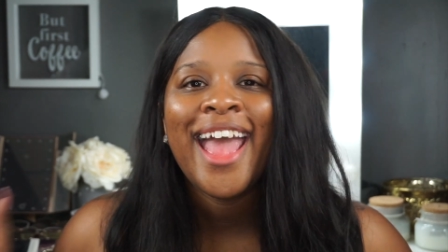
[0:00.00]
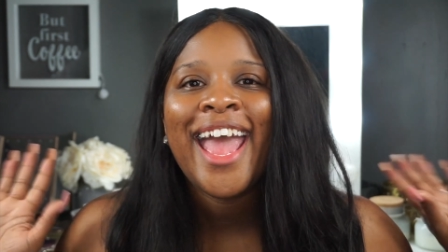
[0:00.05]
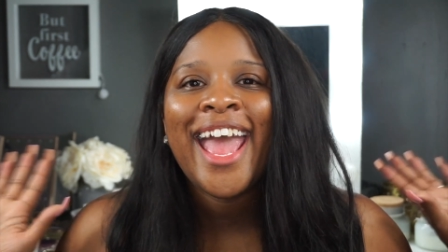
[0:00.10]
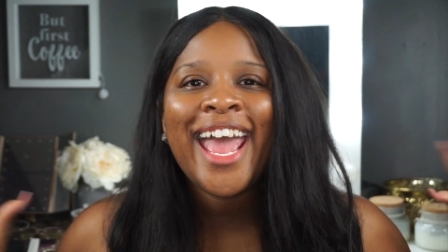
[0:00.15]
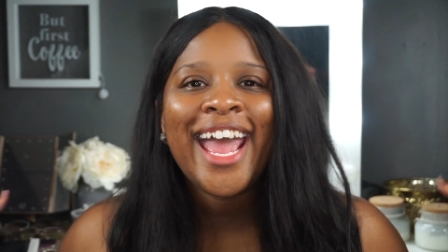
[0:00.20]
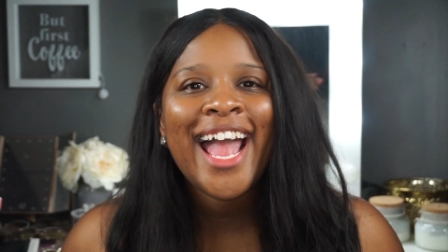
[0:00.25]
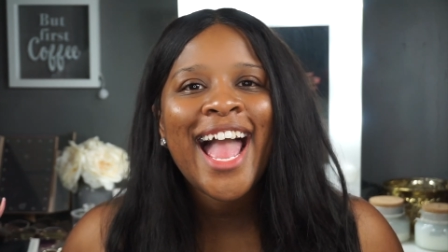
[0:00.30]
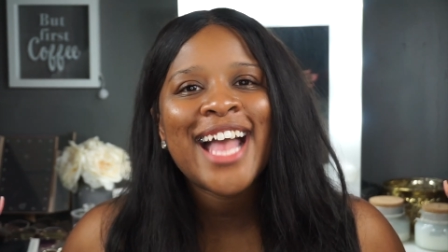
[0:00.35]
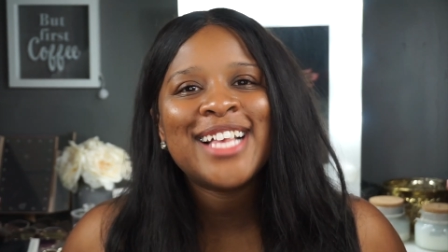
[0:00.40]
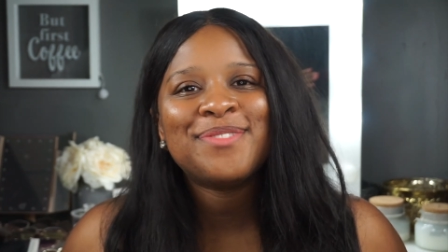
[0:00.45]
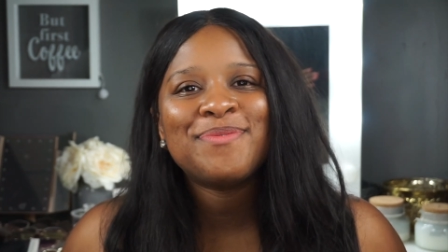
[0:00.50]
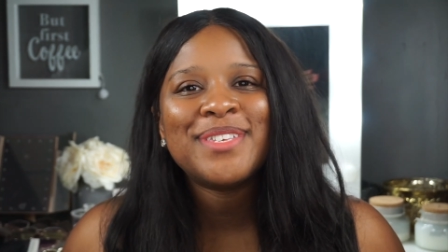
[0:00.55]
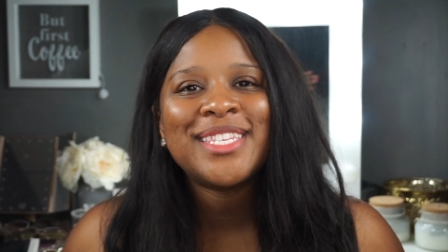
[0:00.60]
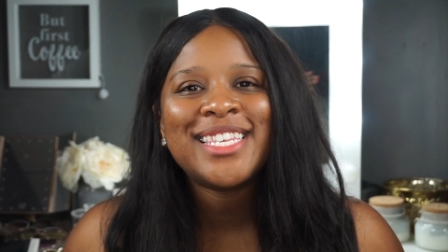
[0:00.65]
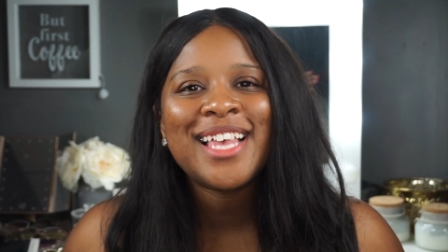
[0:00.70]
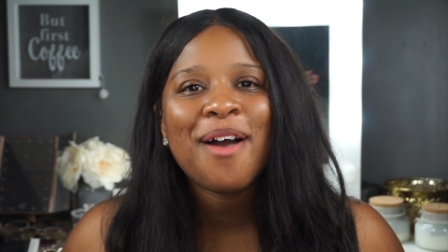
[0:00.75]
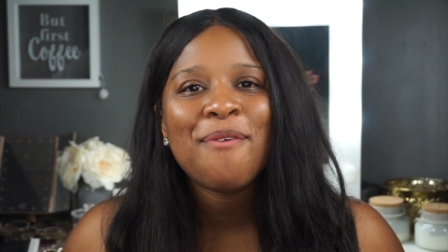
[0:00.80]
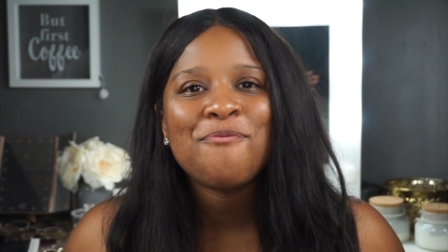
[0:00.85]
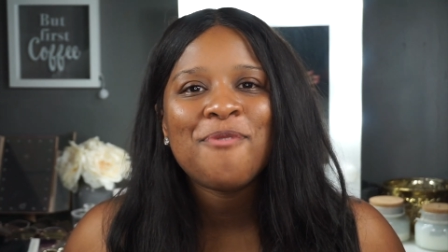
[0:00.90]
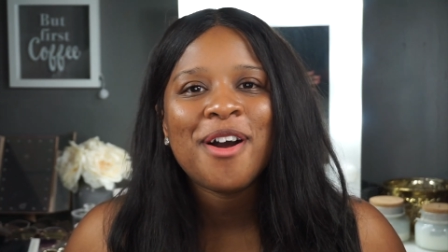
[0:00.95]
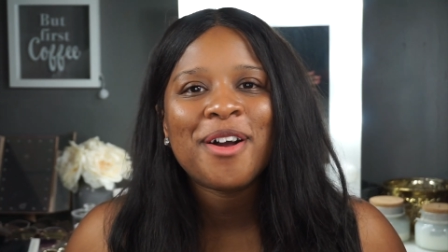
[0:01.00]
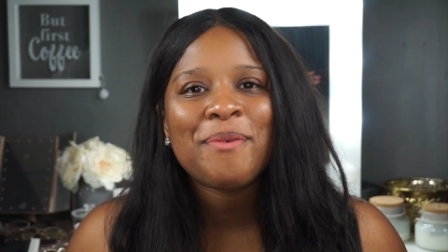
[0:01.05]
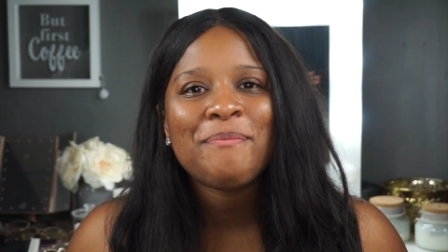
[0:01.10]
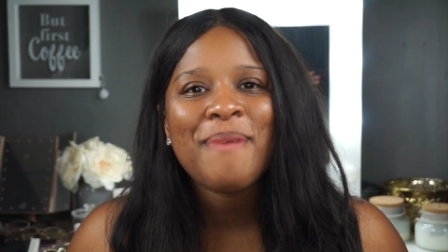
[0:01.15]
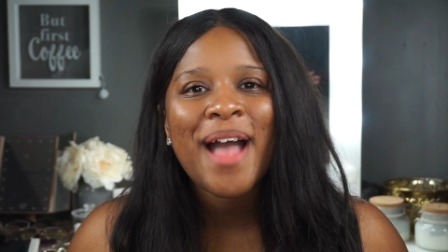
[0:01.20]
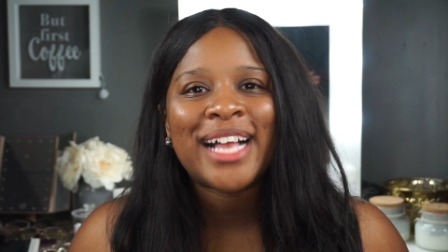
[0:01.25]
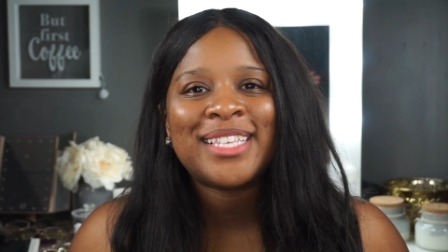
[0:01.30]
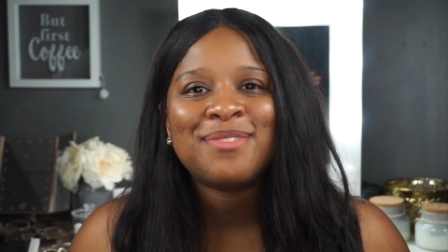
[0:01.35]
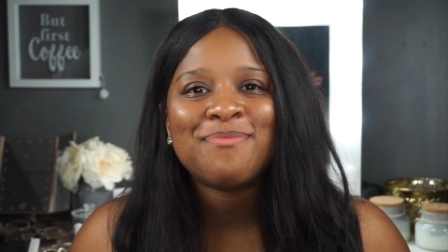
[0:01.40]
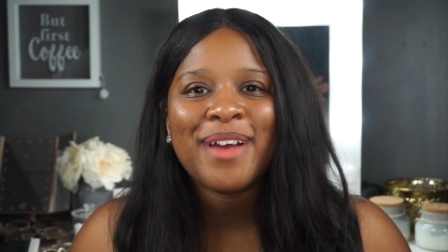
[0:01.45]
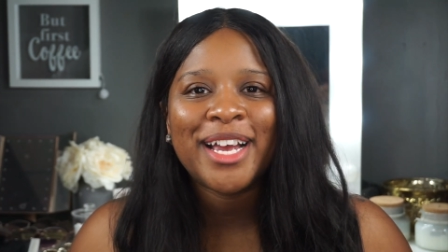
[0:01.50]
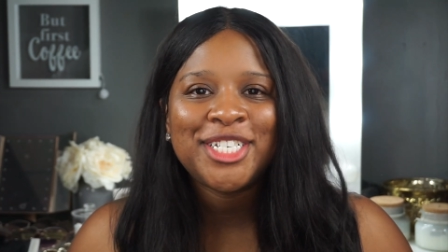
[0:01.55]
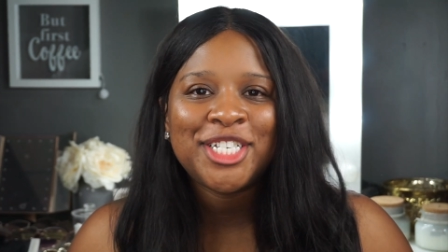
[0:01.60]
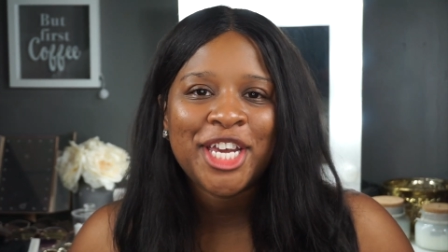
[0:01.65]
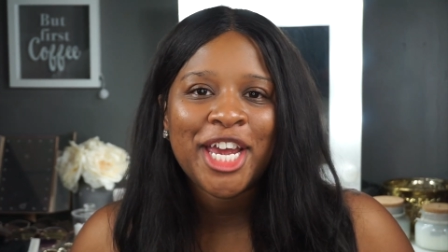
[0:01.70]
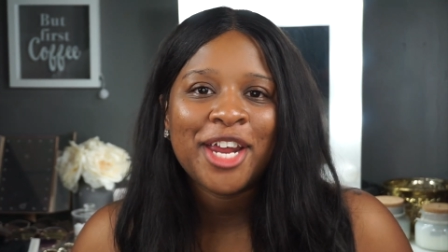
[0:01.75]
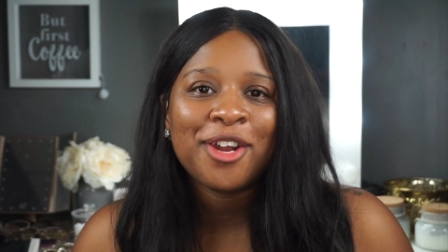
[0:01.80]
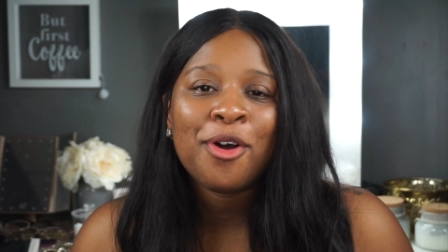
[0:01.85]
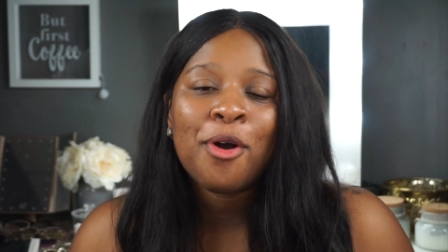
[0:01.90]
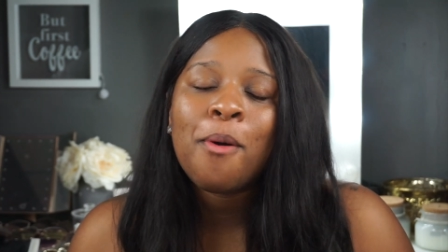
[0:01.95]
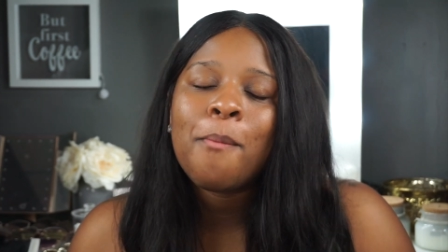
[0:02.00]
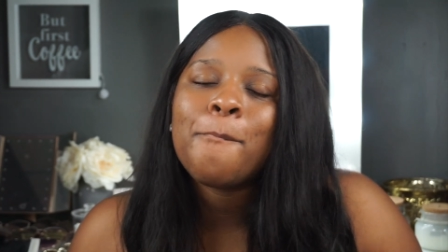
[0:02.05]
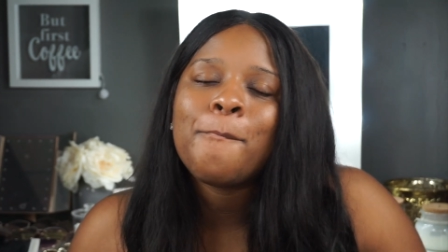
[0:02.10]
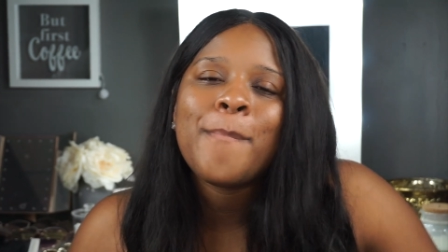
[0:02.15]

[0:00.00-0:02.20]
Hey guys, what's up? Welcome back to my channel.